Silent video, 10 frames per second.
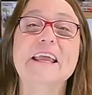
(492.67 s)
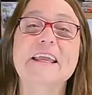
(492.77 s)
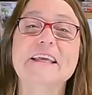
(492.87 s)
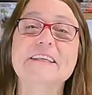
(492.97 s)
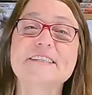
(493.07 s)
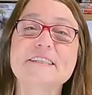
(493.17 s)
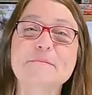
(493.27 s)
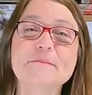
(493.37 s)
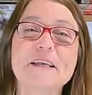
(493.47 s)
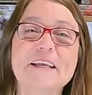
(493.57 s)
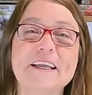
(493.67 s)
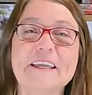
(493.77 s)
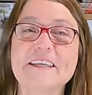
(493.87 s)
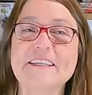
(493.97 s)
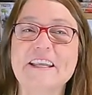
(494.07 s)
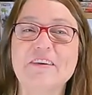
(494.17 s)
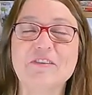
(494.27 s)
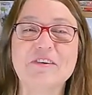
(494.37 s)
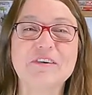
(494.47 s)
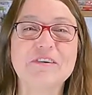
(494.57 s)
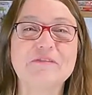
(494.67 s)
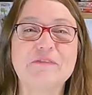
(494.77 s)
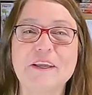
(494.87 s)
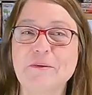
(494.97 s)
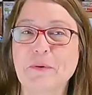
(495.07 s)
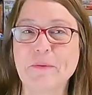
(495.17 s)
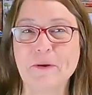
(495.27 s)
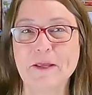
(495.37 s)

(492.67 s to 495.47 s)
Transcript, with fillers: and it seems like I could never find the right